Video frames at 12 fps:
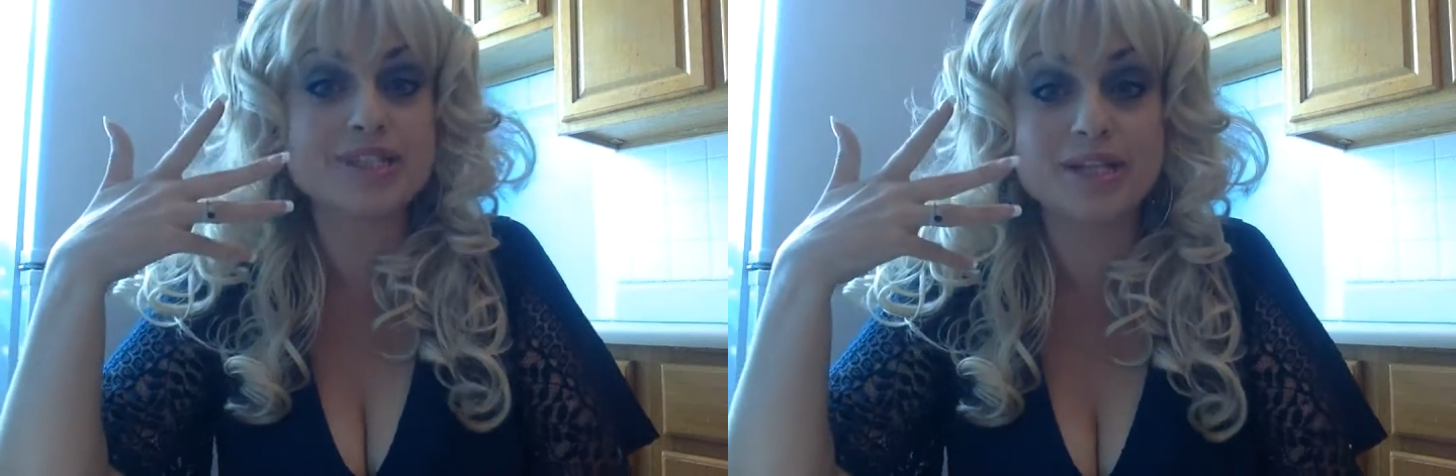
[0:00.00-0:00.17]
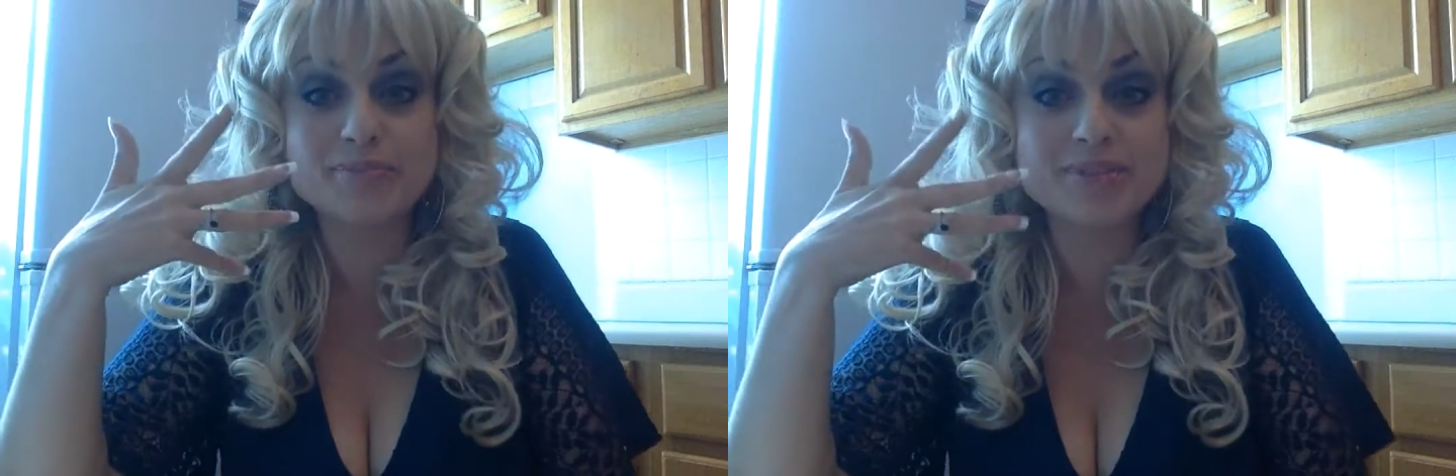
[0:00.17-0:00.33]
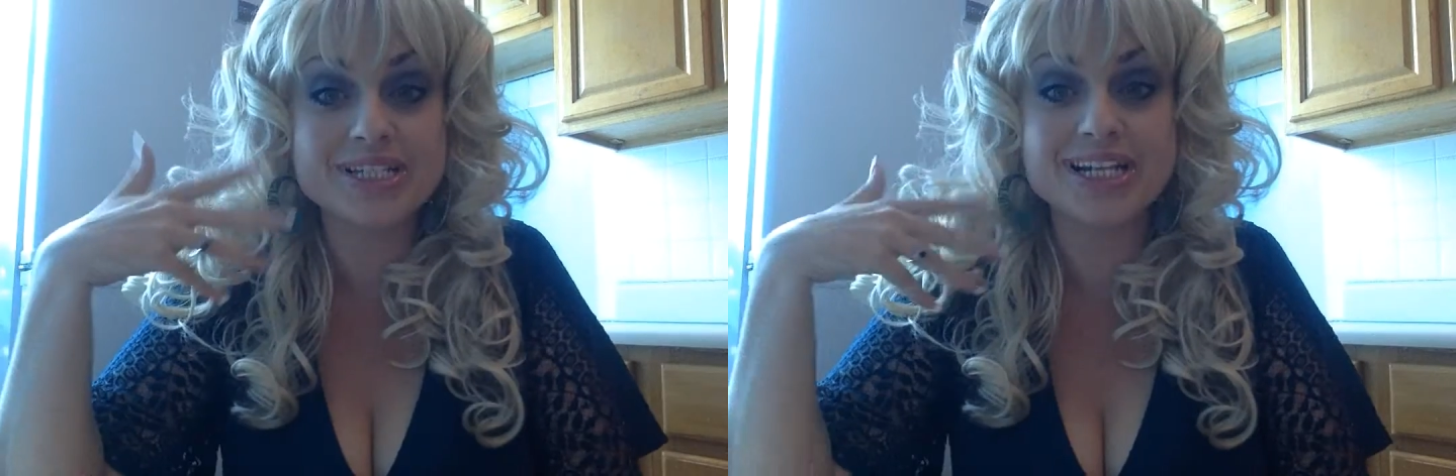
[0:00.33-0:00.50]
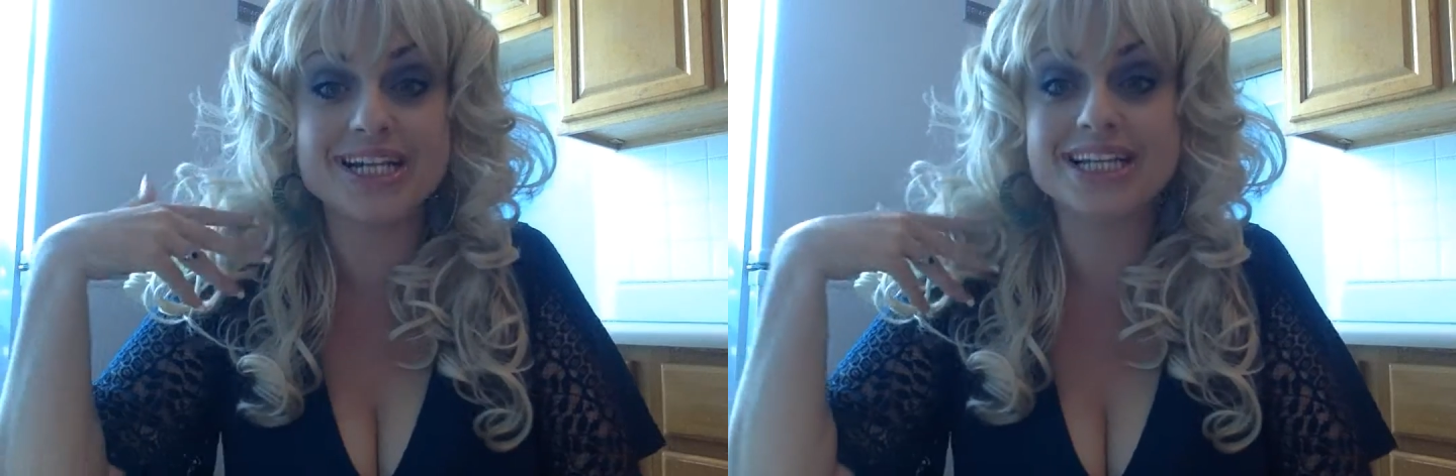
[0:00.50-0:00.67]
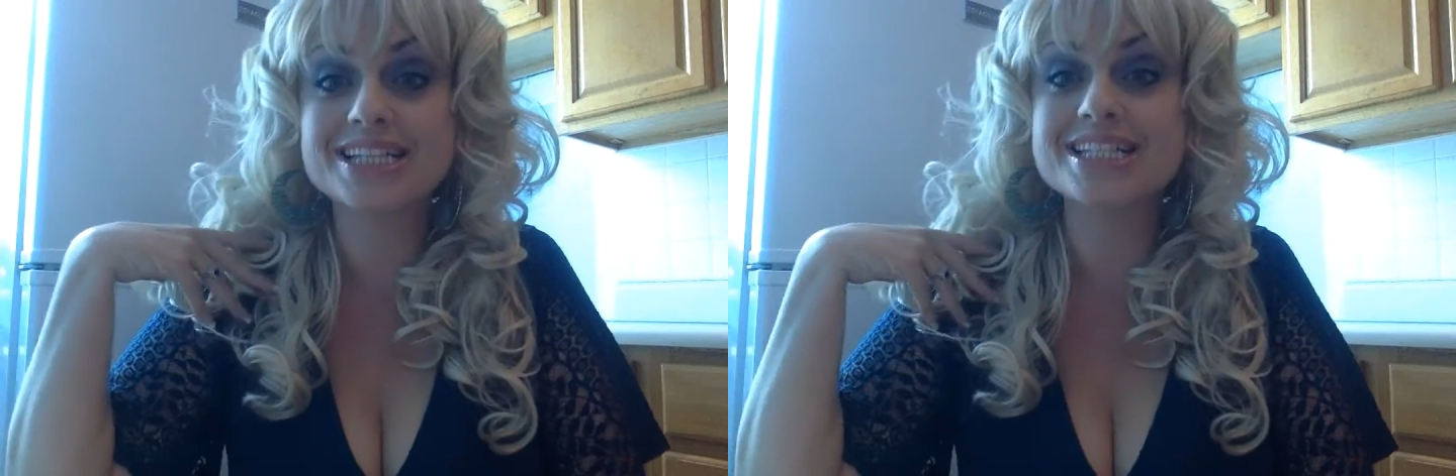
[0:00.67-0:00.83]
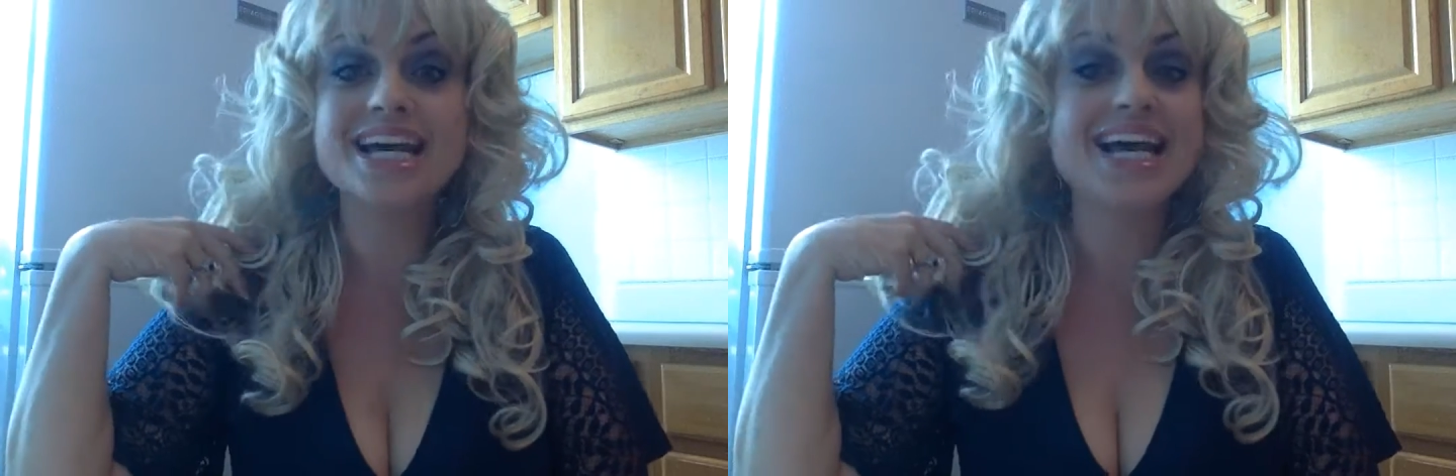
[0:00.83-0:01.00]

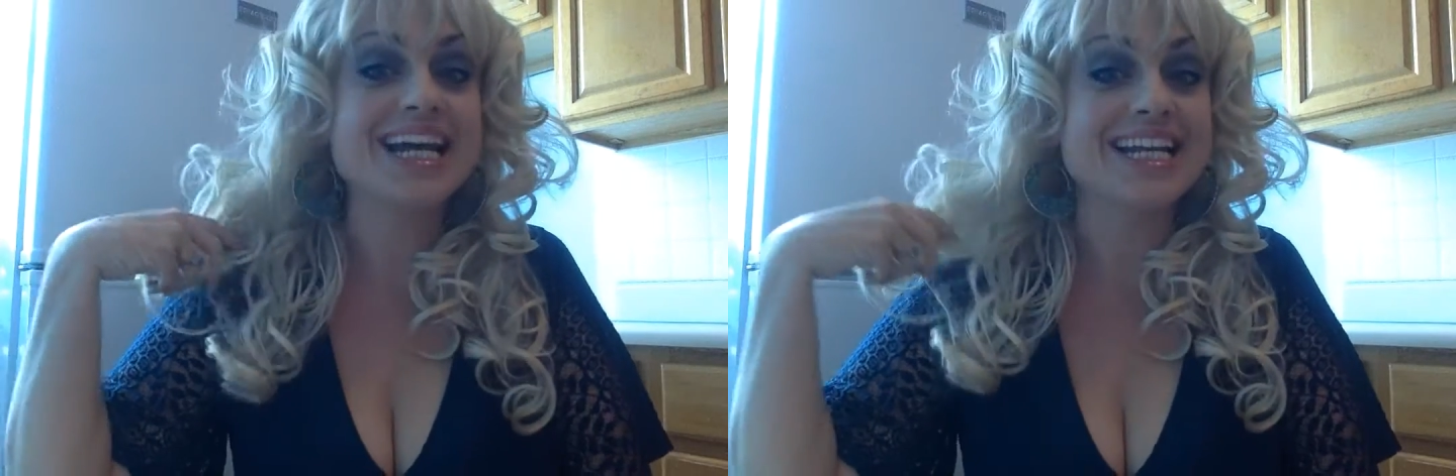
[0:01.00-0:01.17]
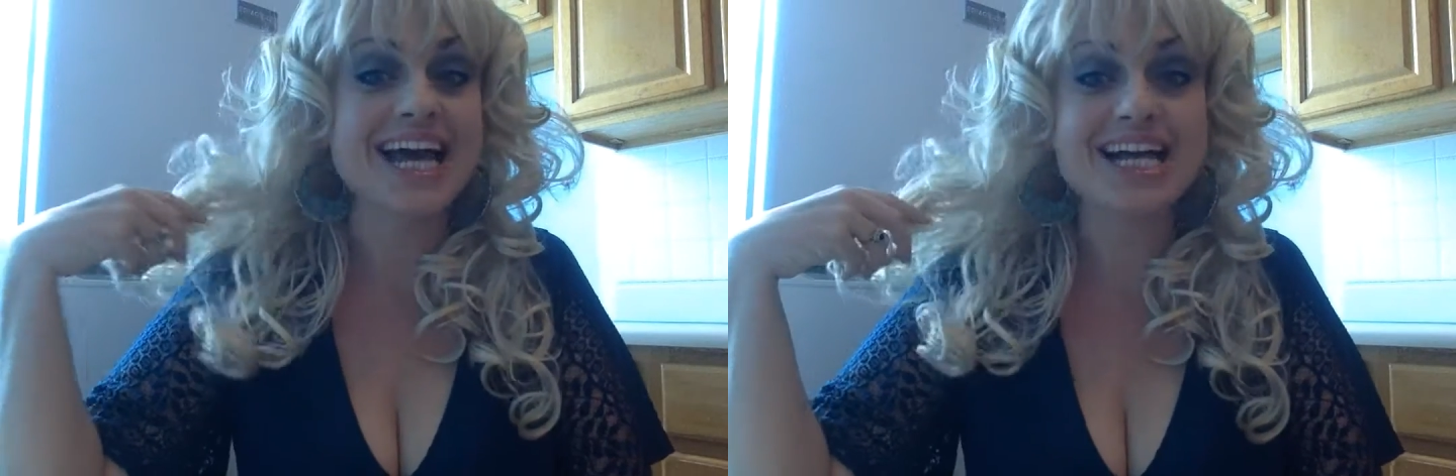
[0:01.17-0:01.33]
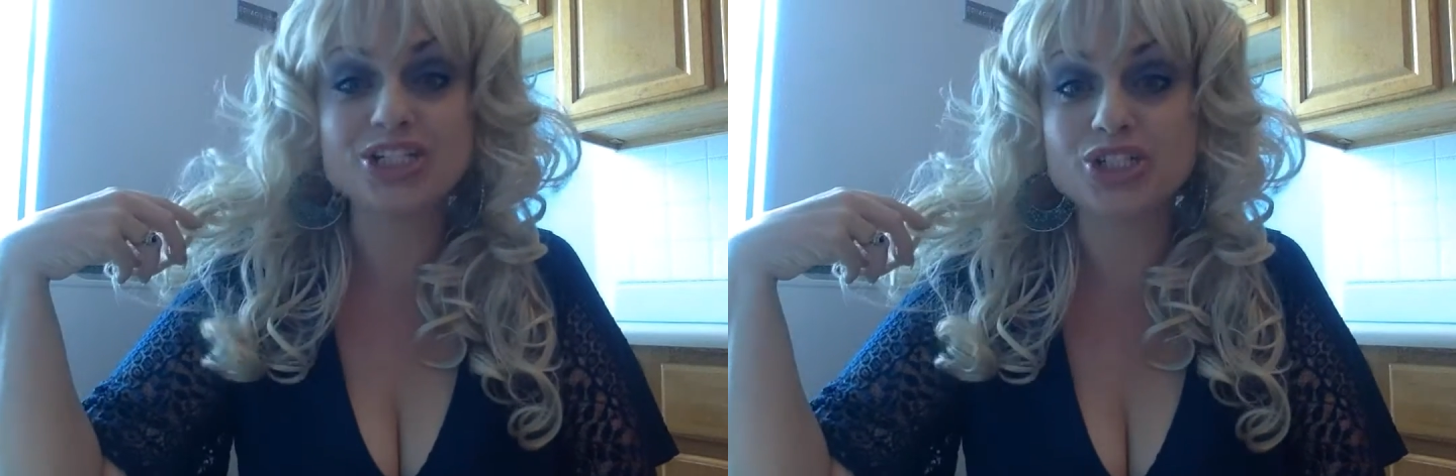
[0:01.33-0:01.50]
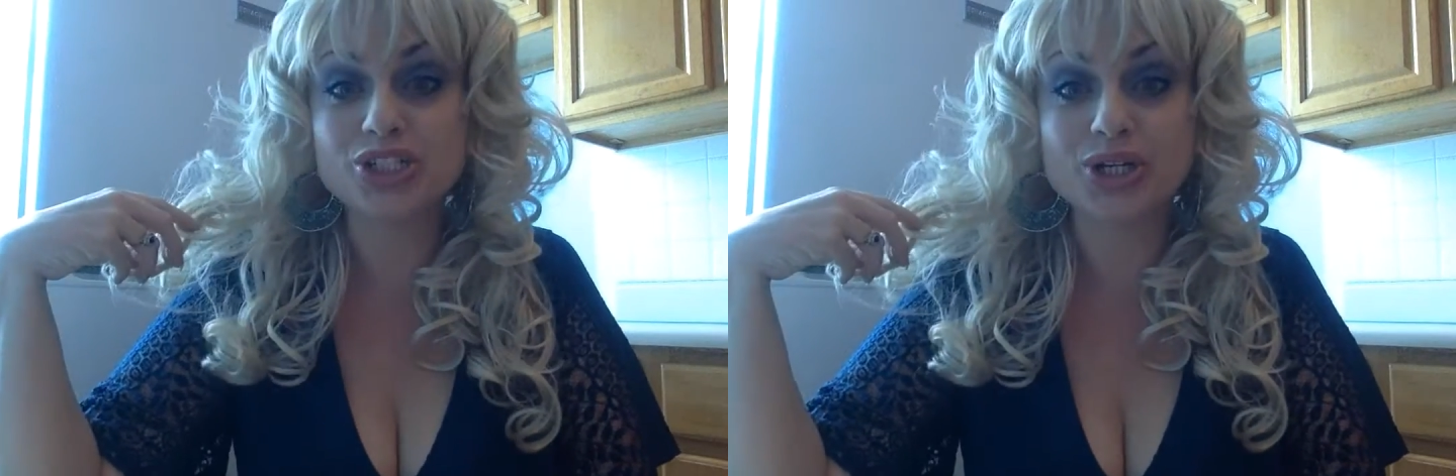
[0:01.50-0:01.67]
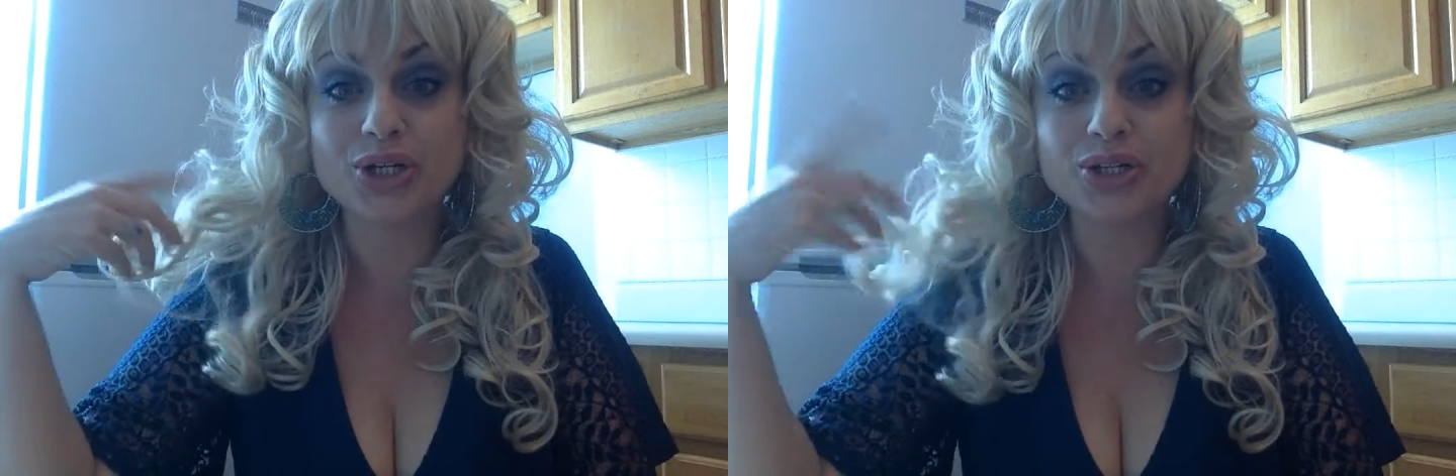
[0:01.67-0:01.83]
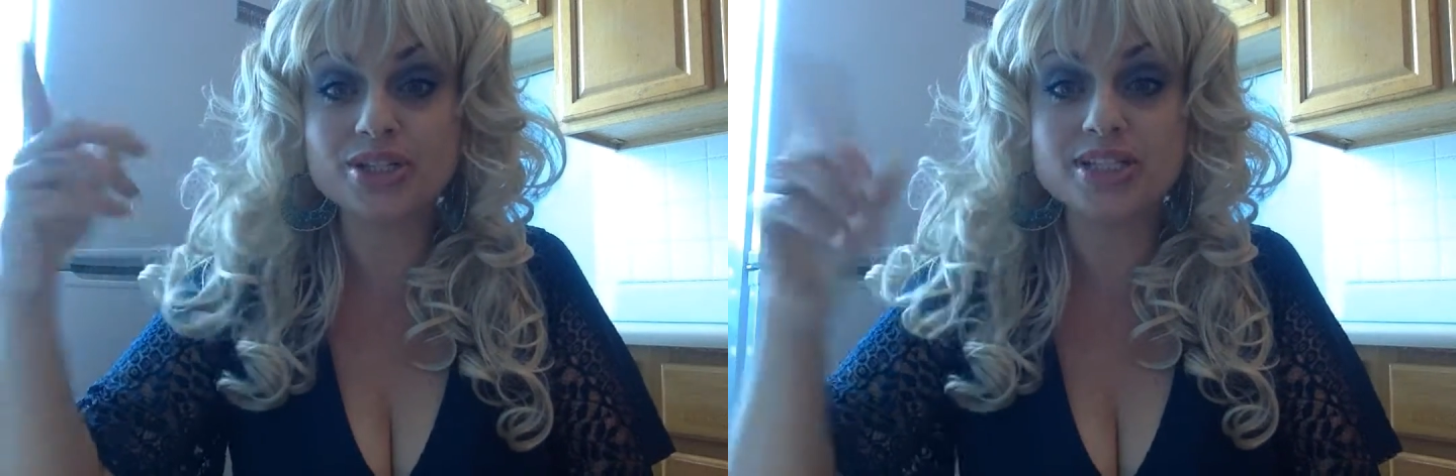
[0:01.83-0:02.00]
lipsticks, nice
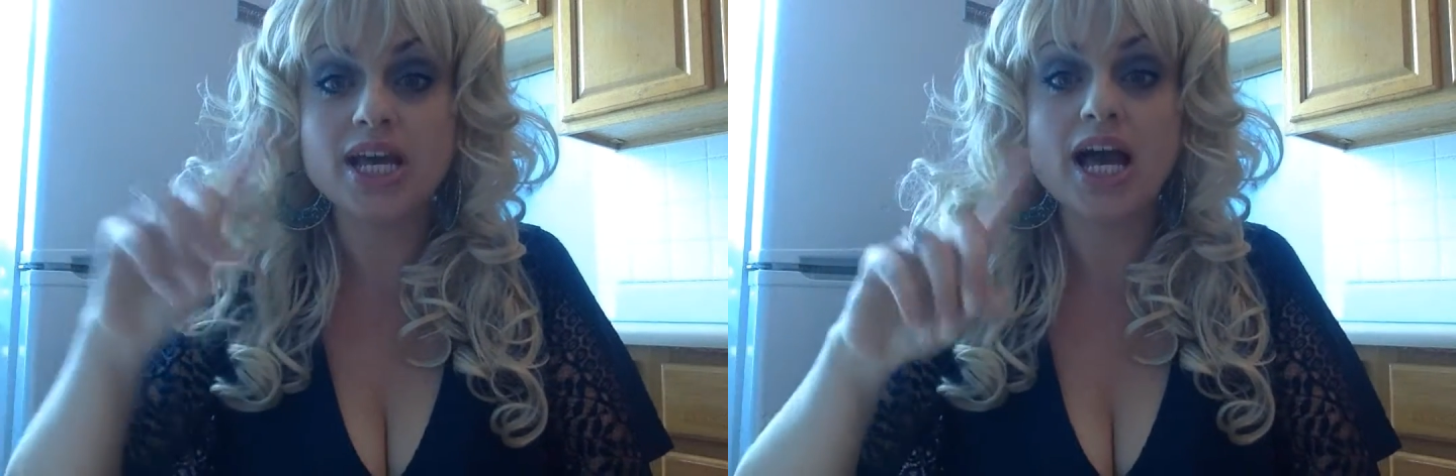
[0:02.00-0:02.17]
shirts.